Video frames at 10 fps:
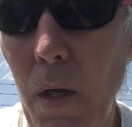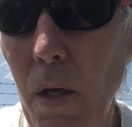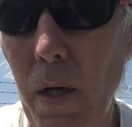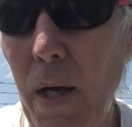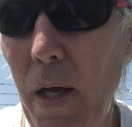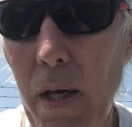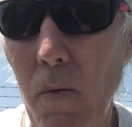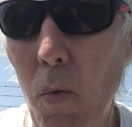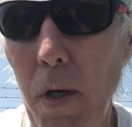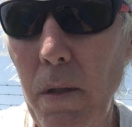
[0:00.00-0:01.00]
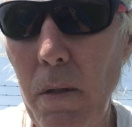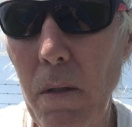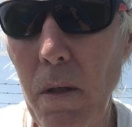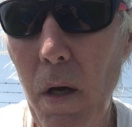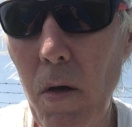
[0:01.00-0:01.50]
and I had
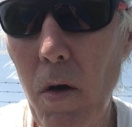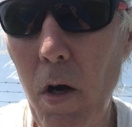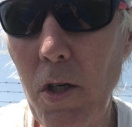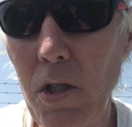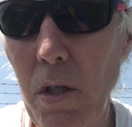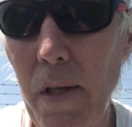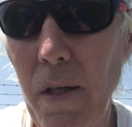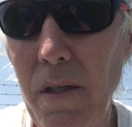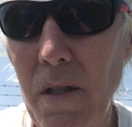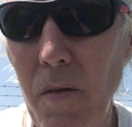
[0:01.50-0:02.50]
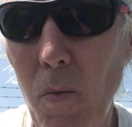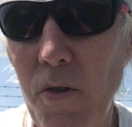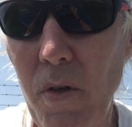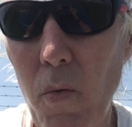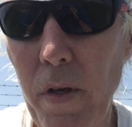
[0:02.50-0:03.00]
one on Arch Linux that
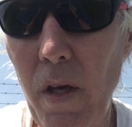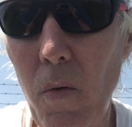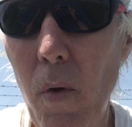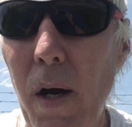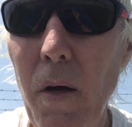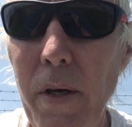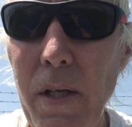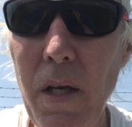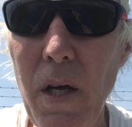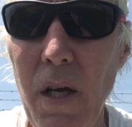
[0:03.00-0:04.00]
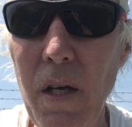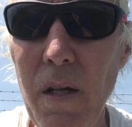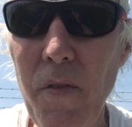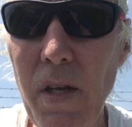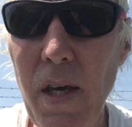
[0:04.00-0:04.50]
wasn't working well and
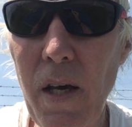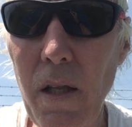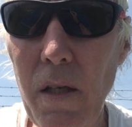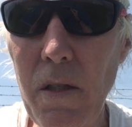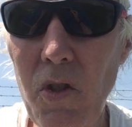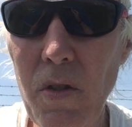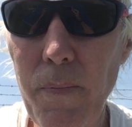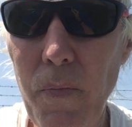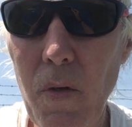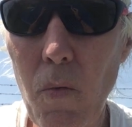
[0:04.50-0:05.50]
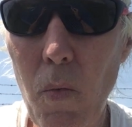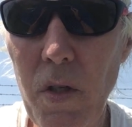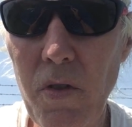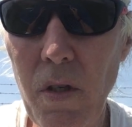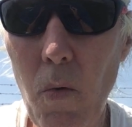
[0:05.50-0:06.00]
the downloads
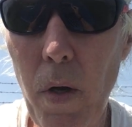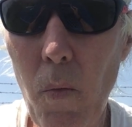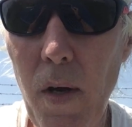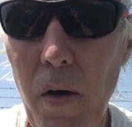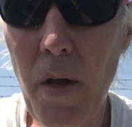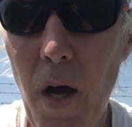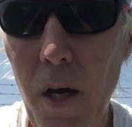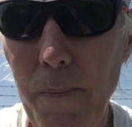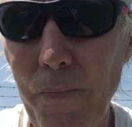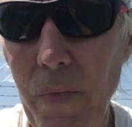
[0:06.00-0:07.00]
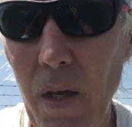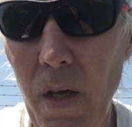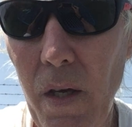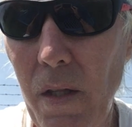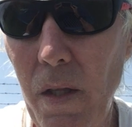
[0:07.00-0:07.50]
wasn't going well at all
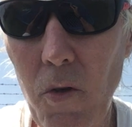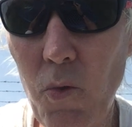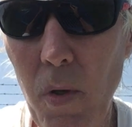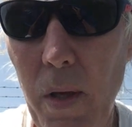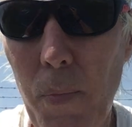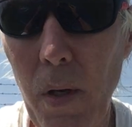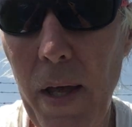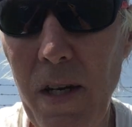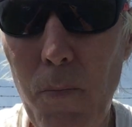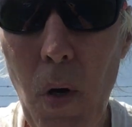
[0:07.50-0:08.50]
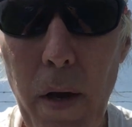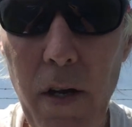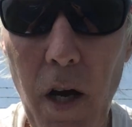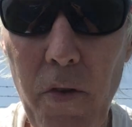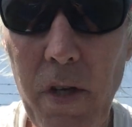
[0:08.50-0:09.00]
and it was related probably
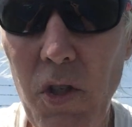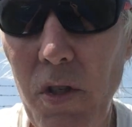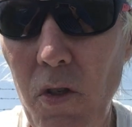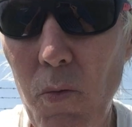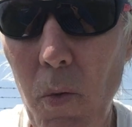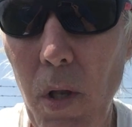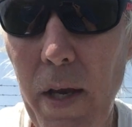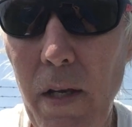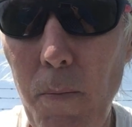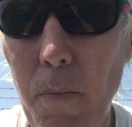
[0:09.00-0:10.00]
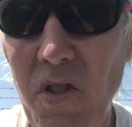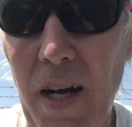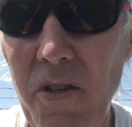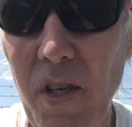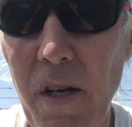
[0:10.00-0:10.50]
to other issues related
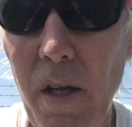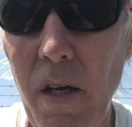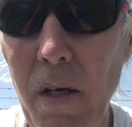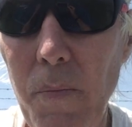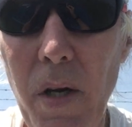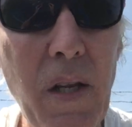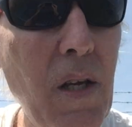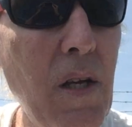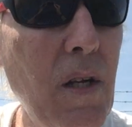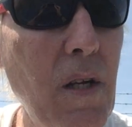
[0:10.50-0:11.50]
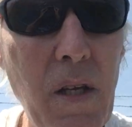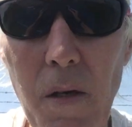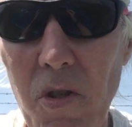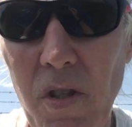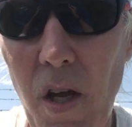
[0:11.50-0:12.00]
besides the internet, but
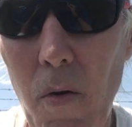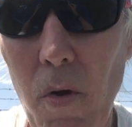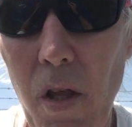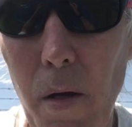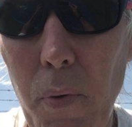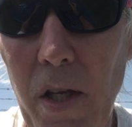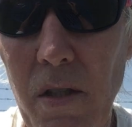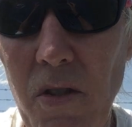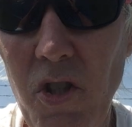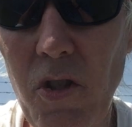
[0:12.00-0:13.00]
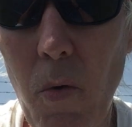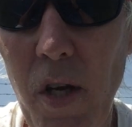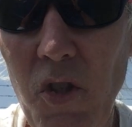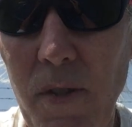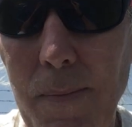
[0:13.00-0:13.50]
it was not really a pleasant
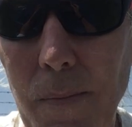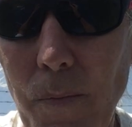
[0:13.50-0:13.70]
situation.